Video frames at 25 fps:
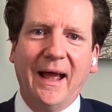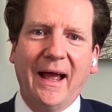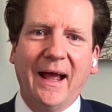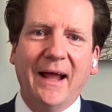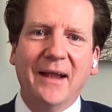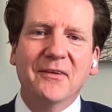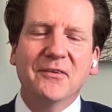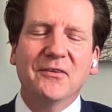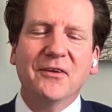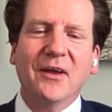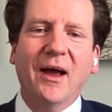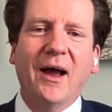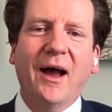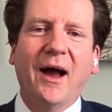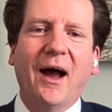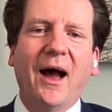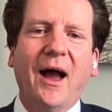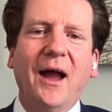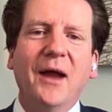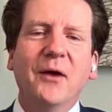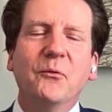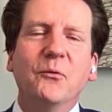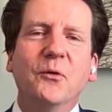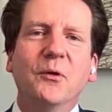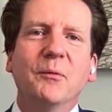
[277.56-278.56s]
And
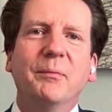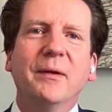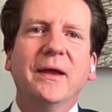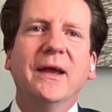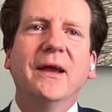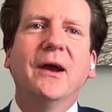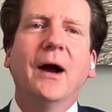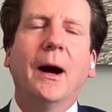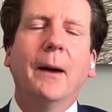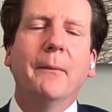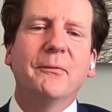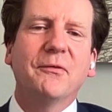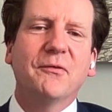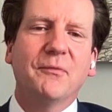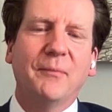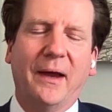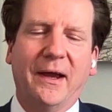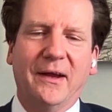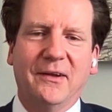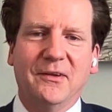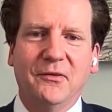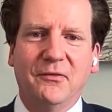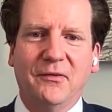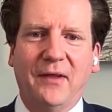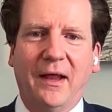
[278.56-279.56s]
I would be
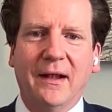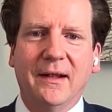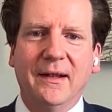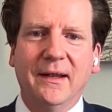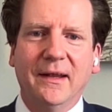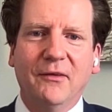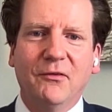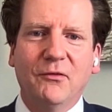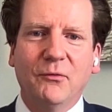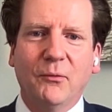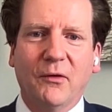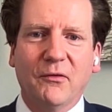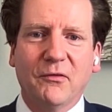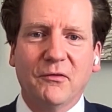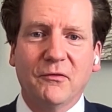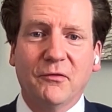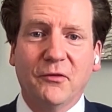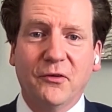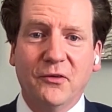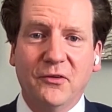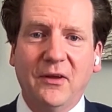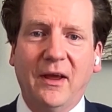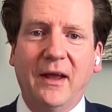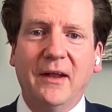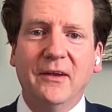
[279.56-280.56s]
gobsmacked if that lease wasn't for
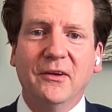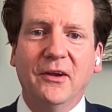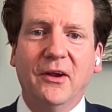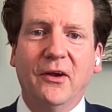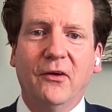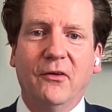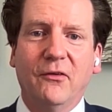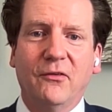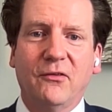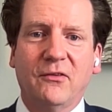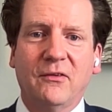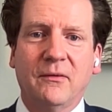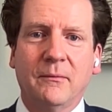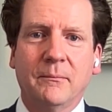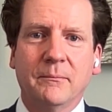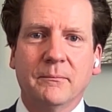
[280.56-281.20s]
10 years.